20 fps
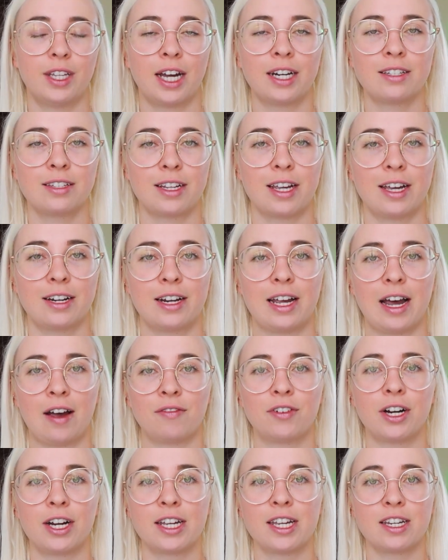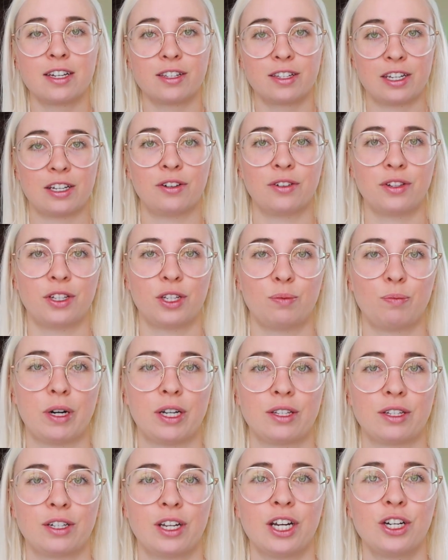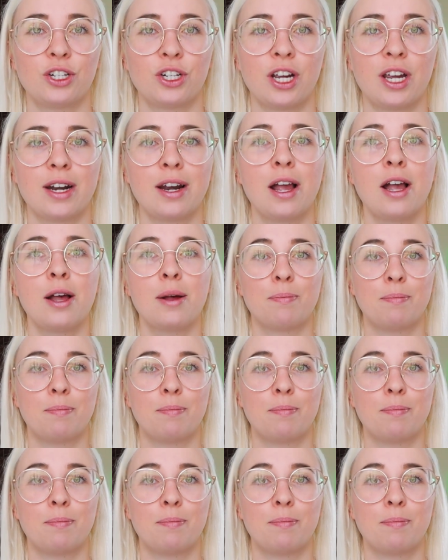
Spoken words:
That said, after I hit send on this presentation,